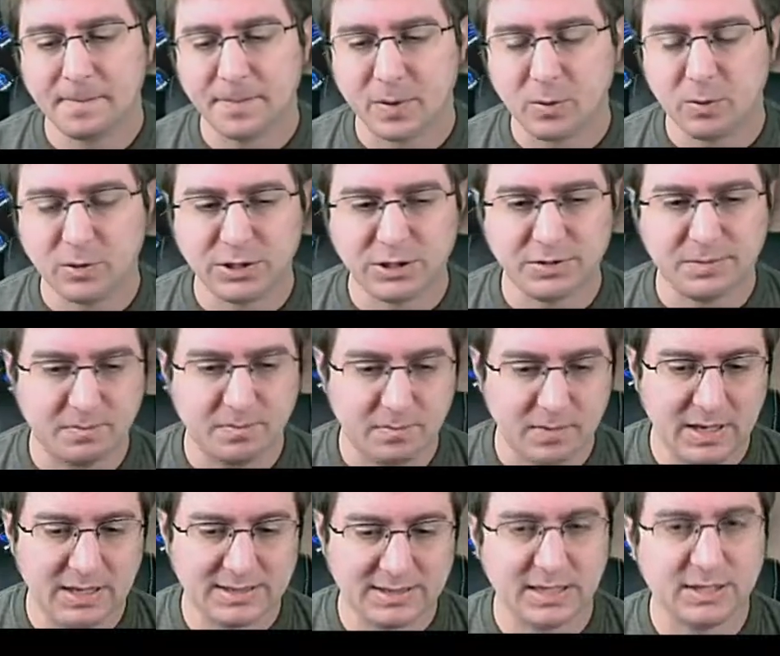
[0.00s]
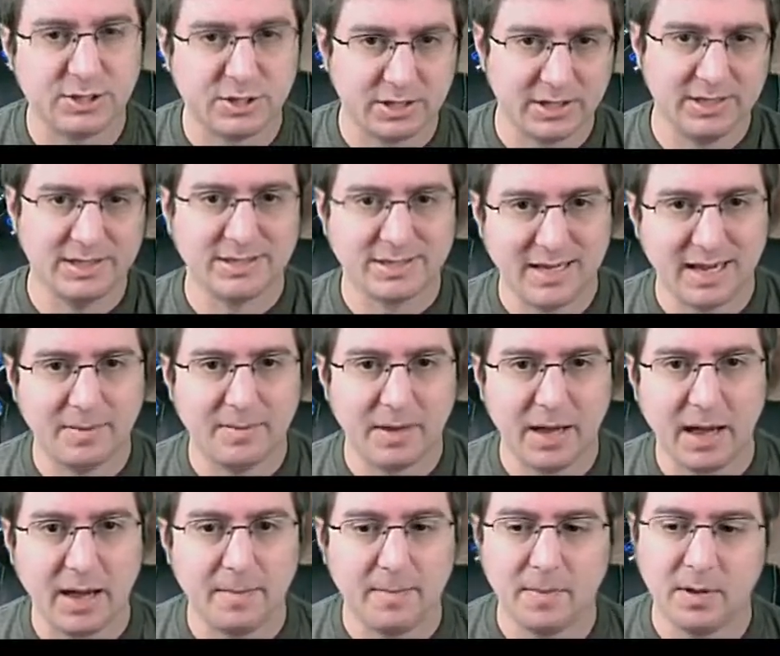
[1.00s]
which is essentially the same
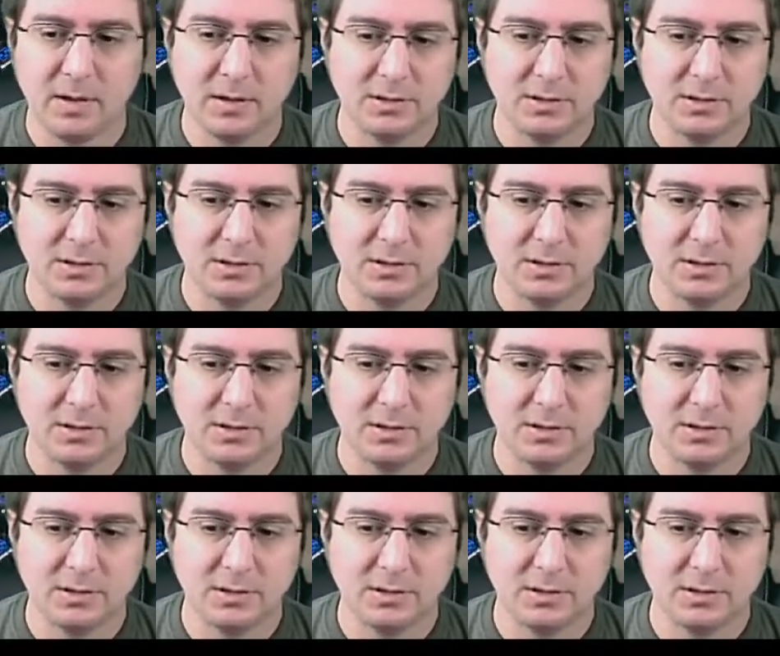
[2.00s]
game,